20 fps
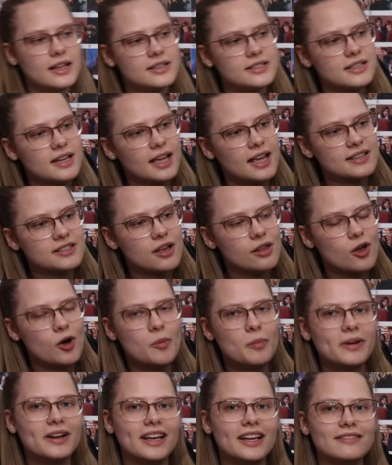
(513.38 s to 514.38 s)
I guess I'll
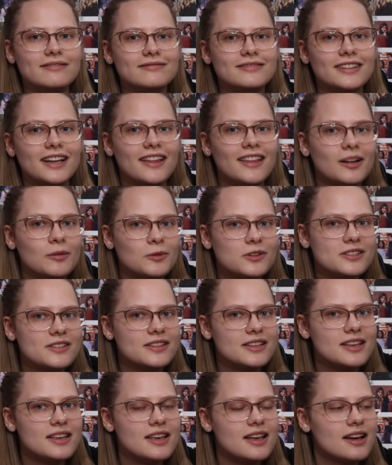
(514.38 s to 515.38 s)
open it, and then we'll
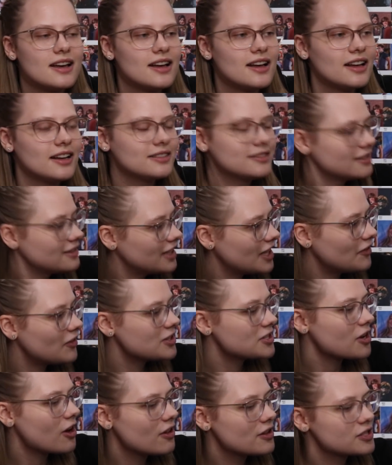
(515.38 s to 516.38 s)
see if
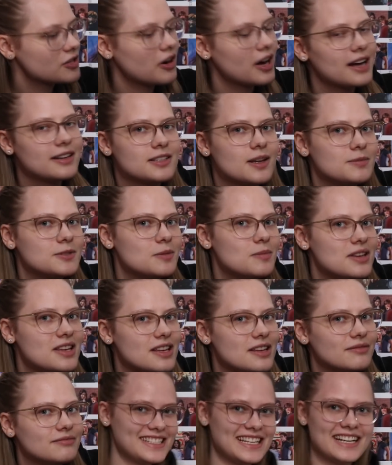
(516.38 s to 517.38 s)
it's all it's cracked up to
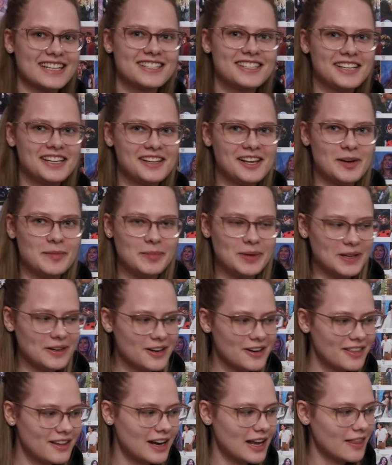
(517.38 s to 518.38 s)
be. actually a lot
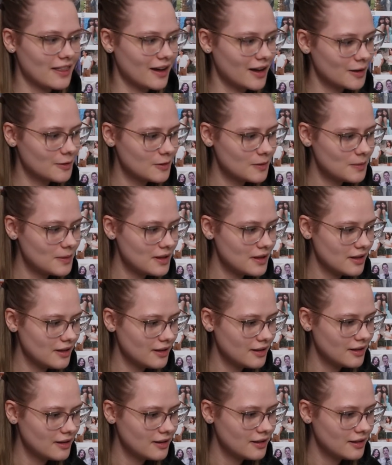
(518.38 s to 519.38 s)
bigger than I thought it would be.
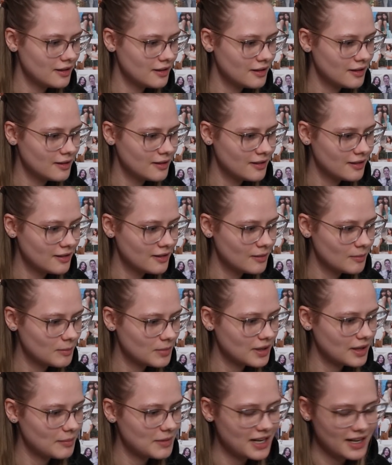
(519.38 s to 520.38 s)

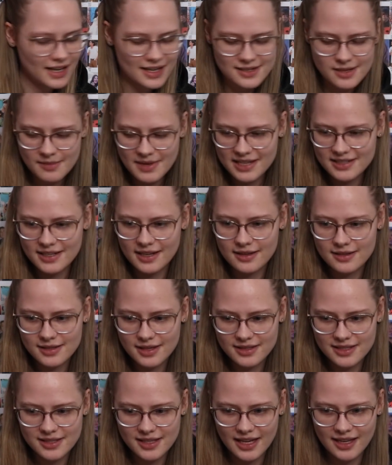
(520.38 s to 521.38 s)
But I mean, I guess it makes sense
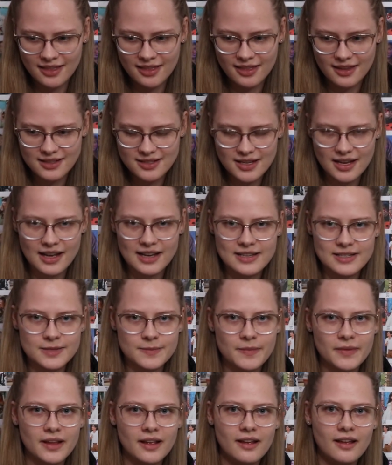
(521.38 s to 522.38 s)
because it's like the size
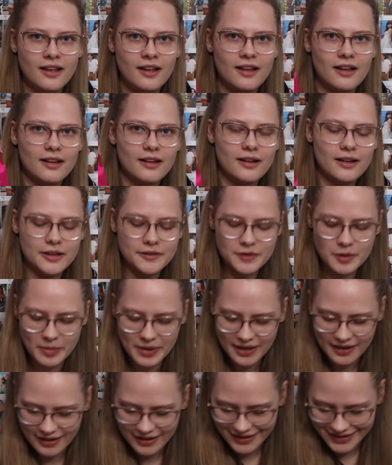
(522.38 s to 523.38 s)
of the
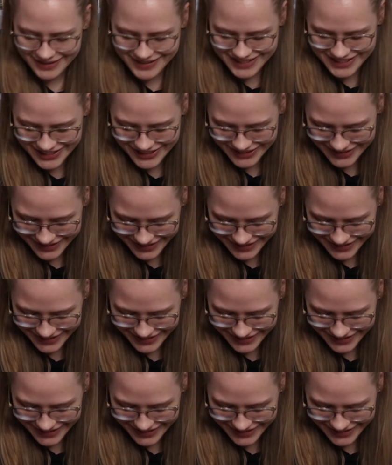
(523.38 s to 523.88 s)
box.